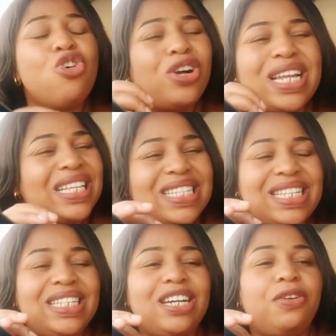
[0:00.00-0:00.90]
God at the
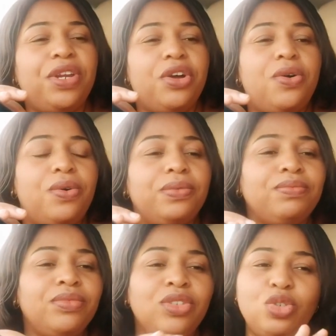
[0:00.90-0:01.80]
center of the hall.
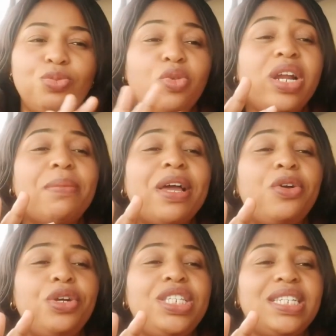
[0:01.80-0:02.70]
So, but what am
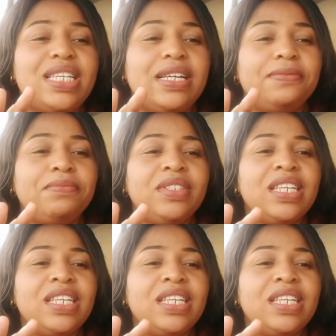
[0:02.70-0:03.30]
I going to do?